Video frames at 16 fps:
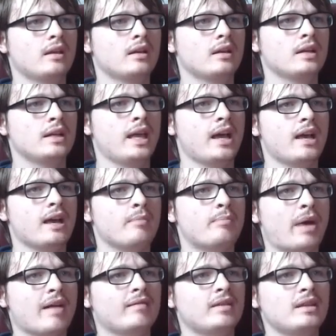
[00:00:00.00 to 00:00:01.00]
Yeah,
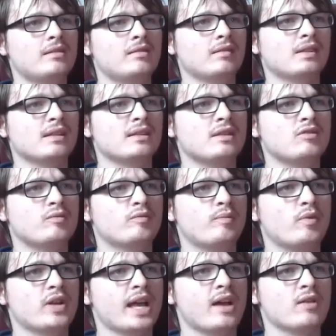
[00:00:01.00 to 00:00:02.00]
apparently sometimes they just
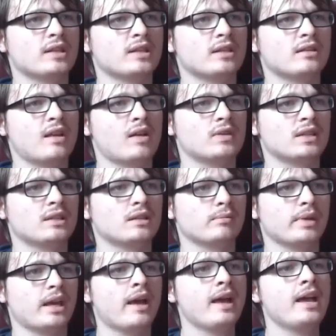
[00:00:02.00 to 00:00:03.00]
bug out and don't
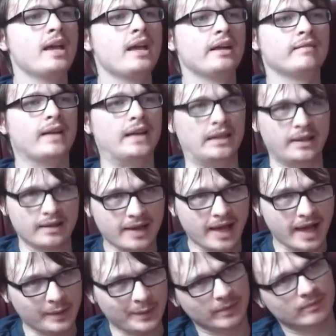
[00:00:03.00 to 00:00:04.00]
disappear. Great.
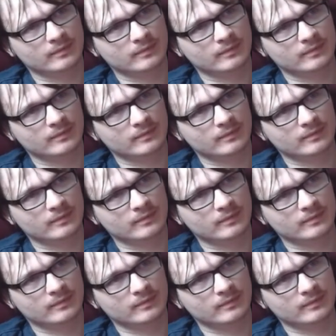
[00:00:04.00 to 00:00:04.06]
Anyway,